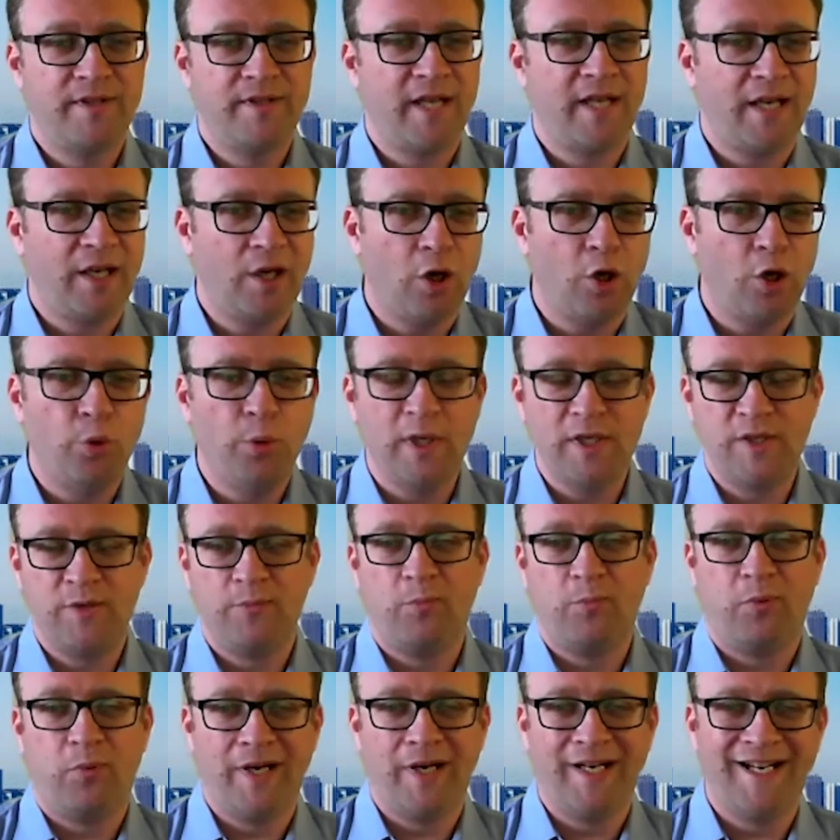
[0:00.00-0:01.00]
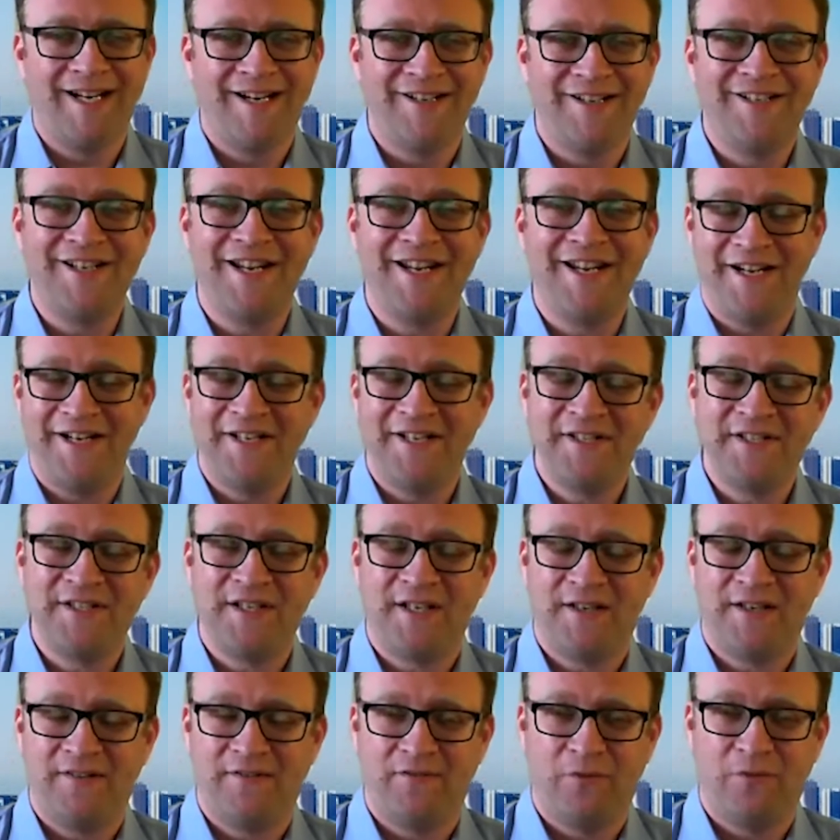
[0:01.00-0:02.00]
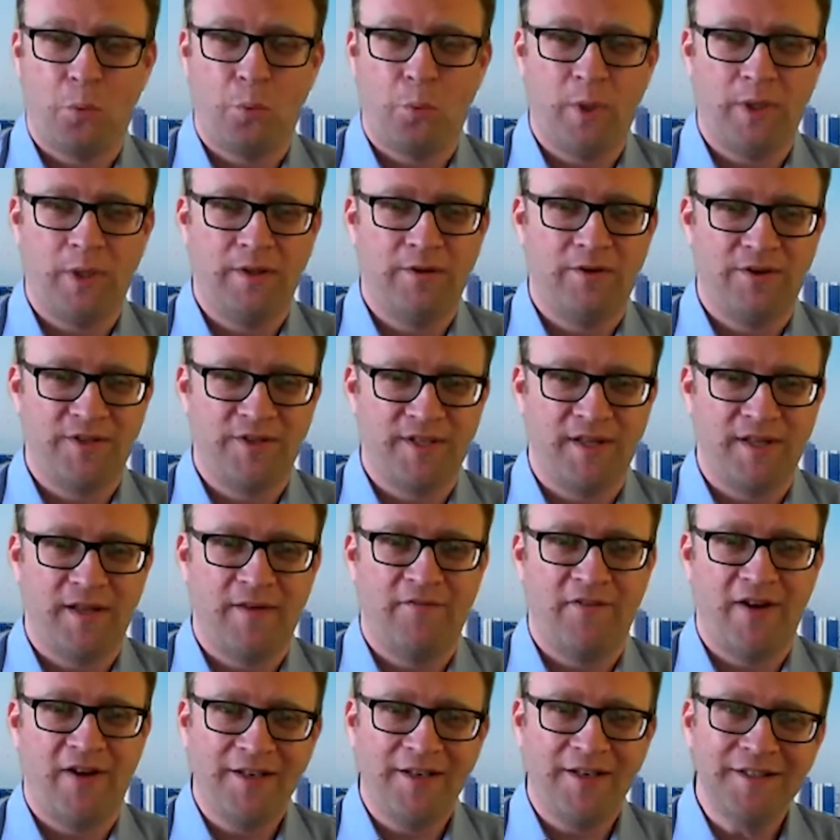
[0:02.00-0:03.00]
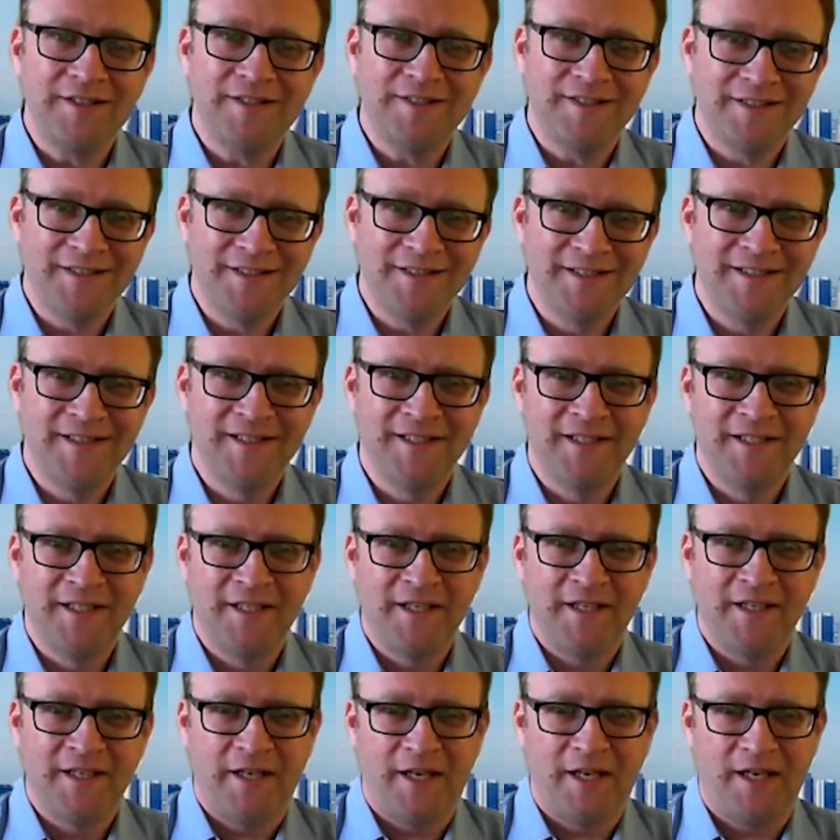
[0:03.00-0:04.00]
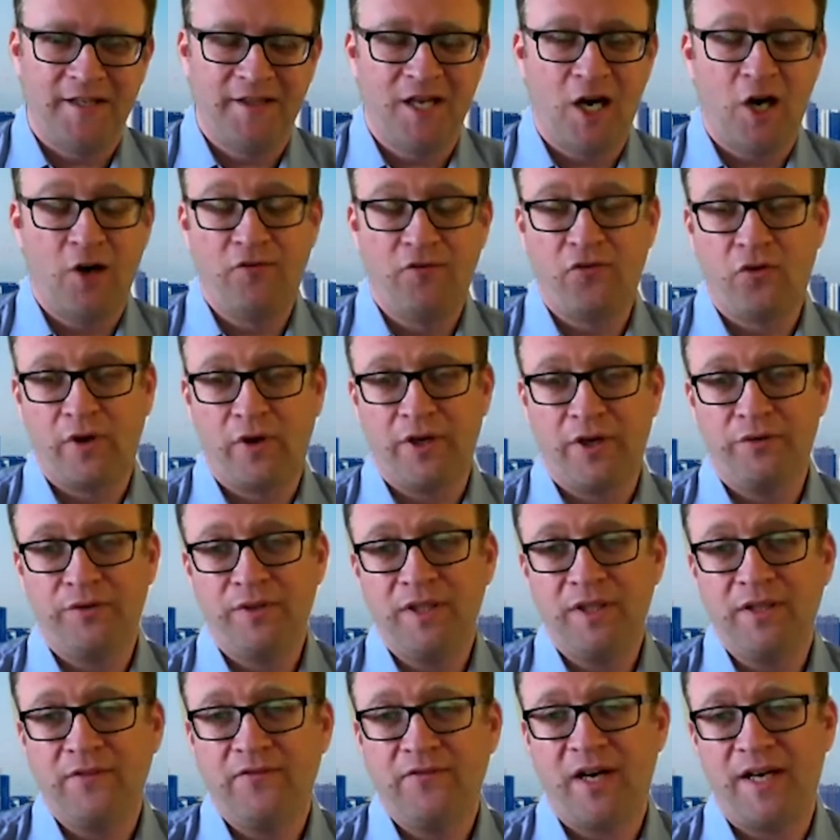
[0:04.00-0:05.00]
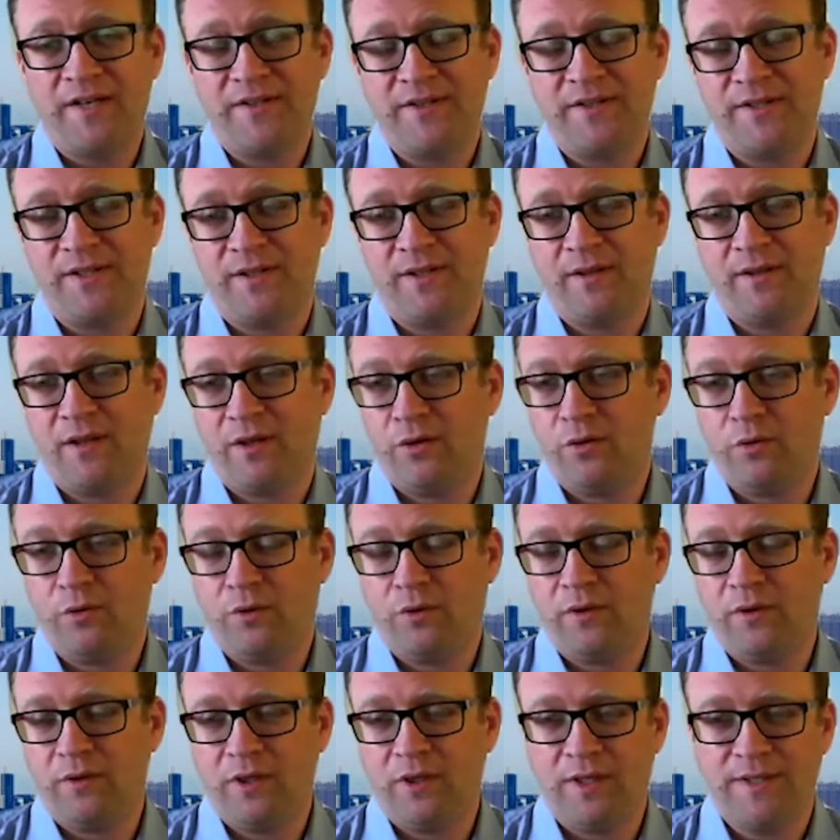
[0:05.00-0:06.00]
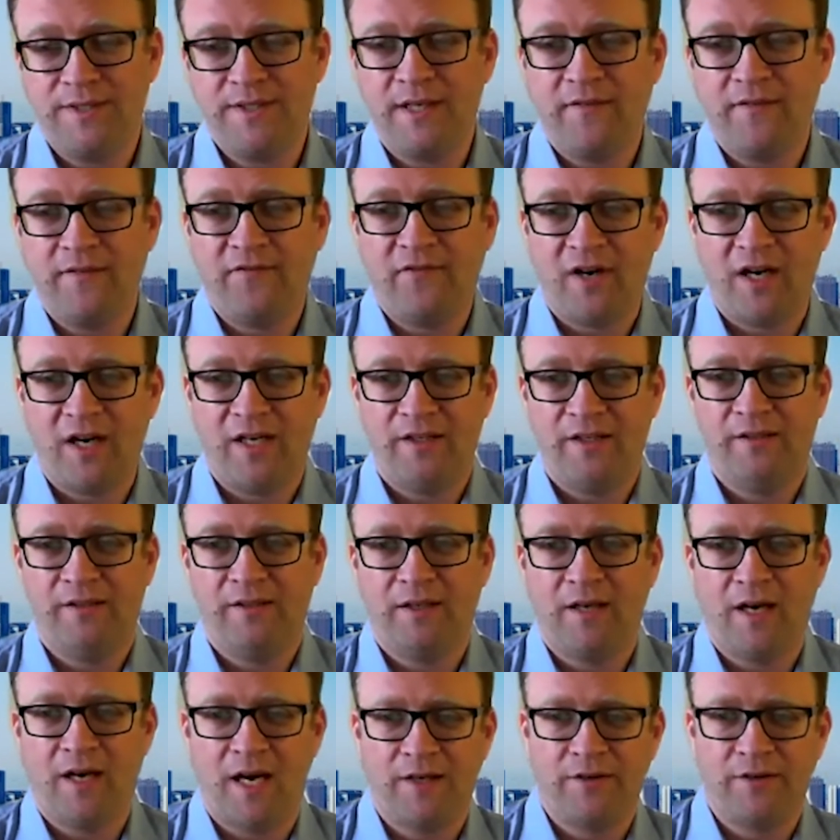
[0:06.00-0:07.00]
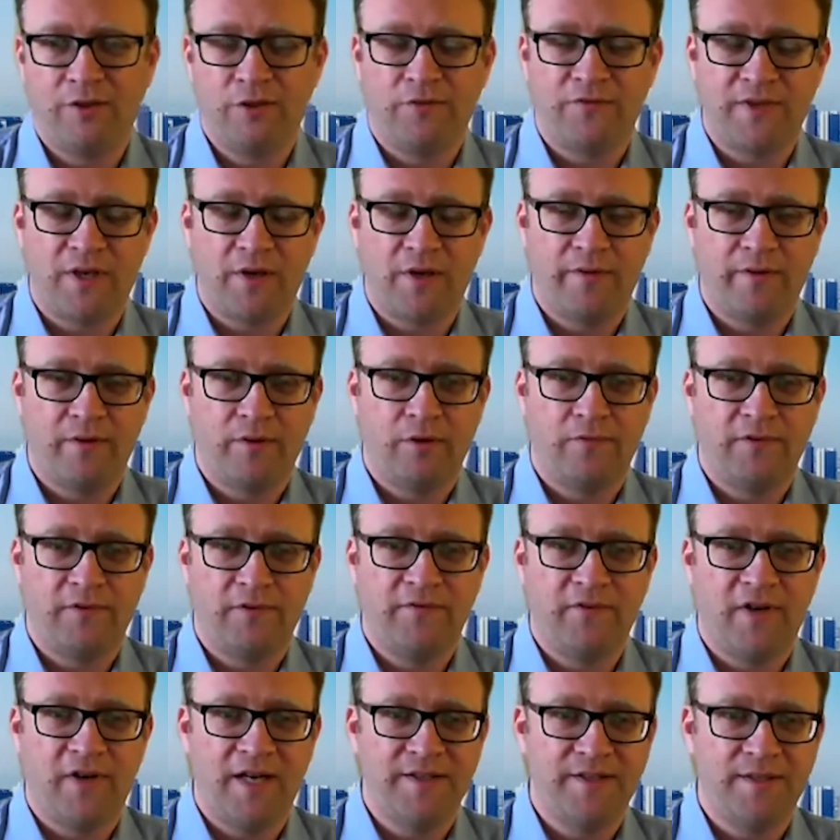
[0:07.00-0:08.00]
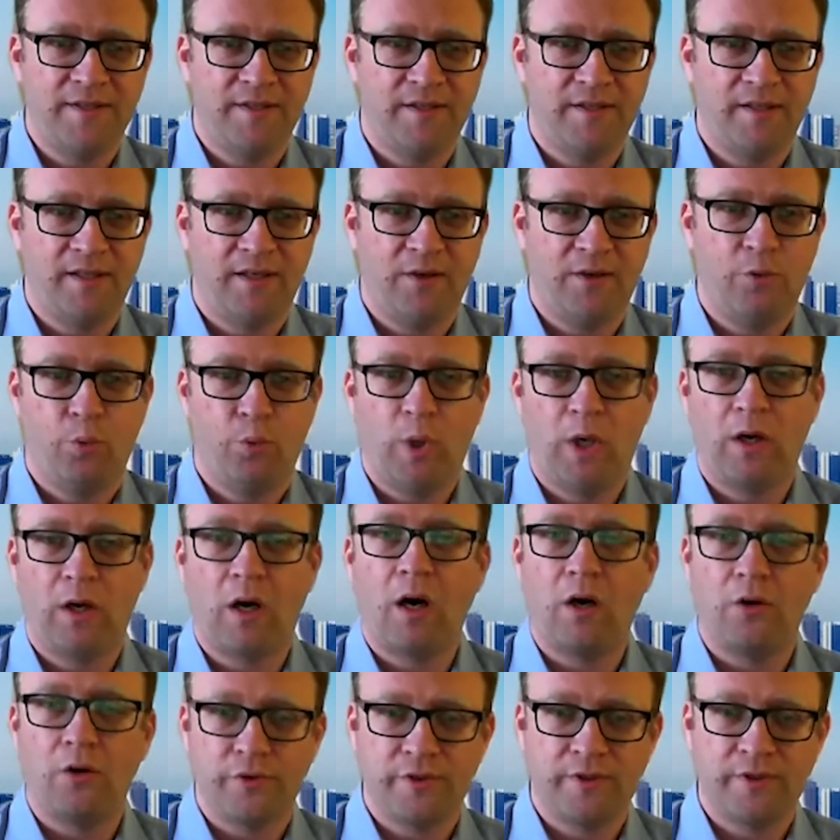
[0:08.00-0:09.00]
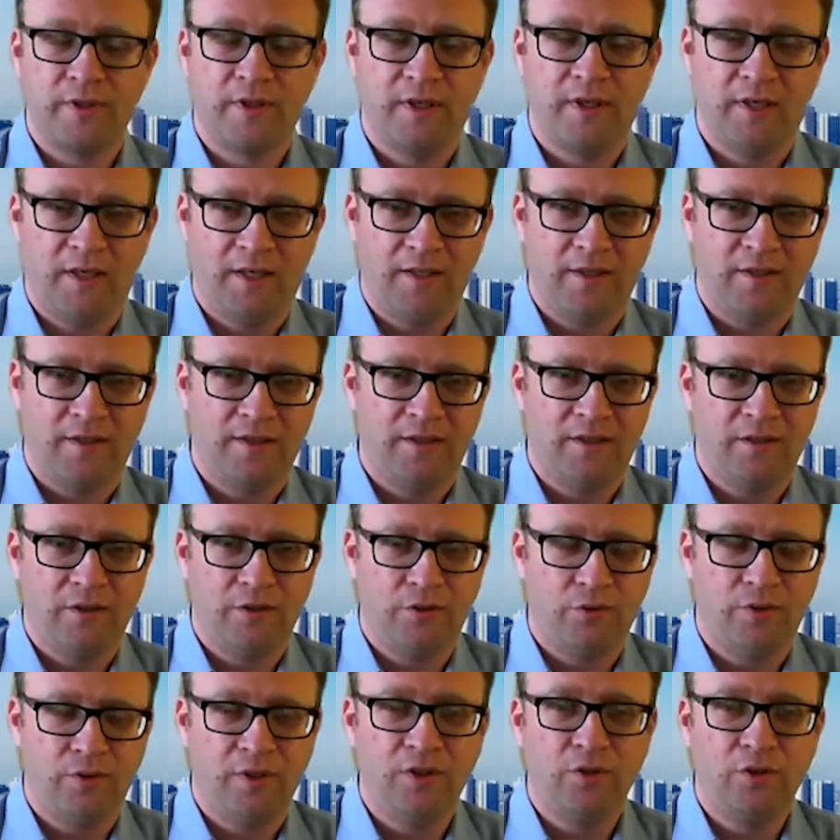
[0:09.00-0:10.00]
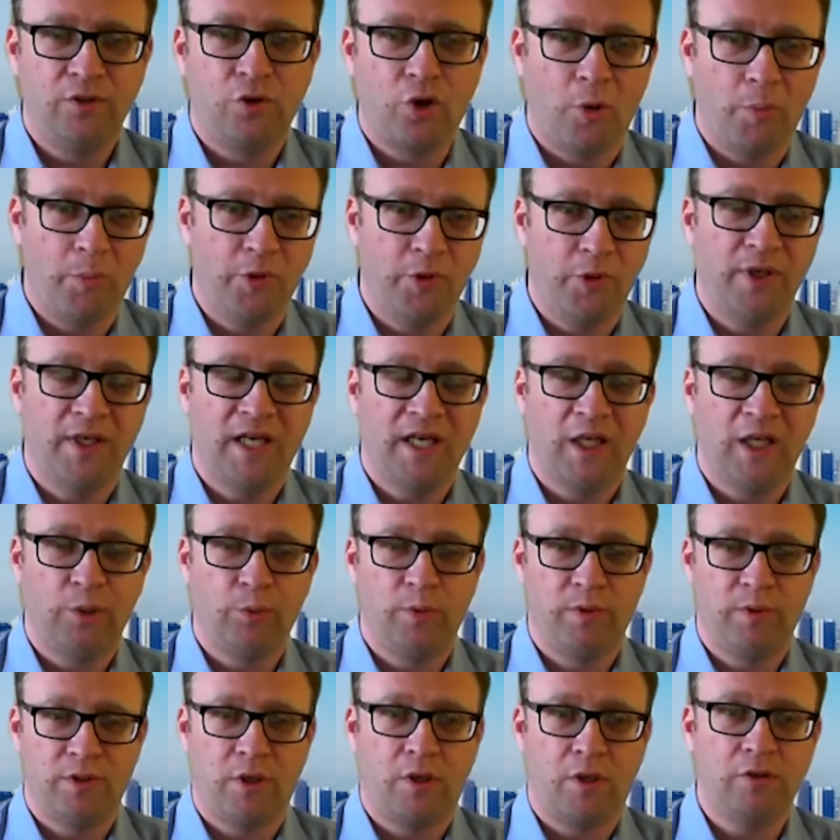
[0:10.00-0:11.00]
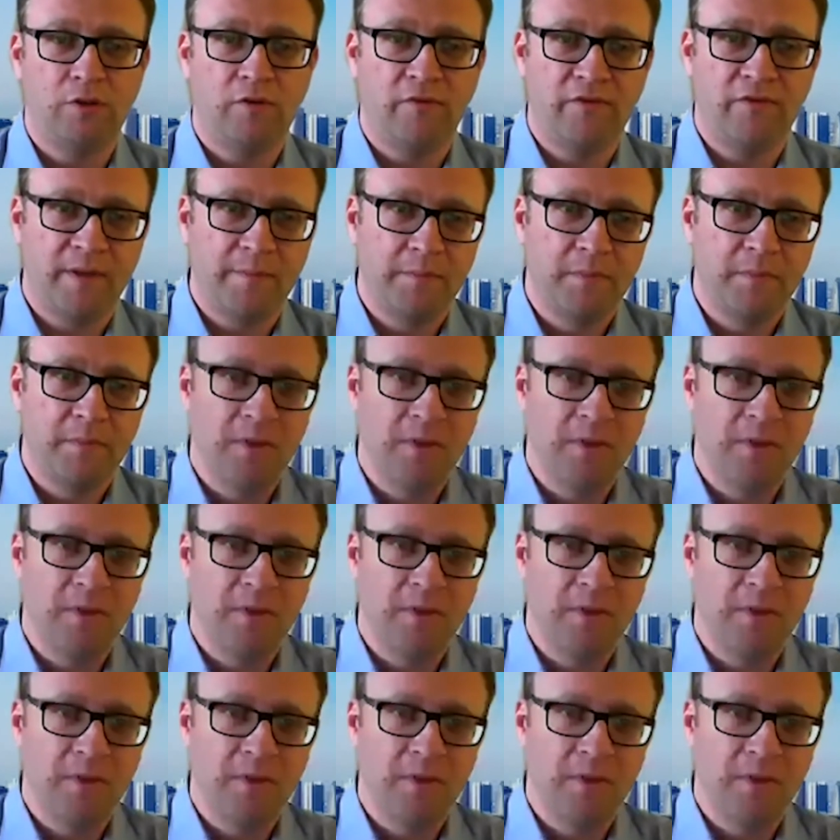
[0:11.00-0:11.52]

they always bring antennas when there is an event. And now for IoT devices, you could easily find hundreds of thousands of devices in a warehouse. And you need to communicate with all of them.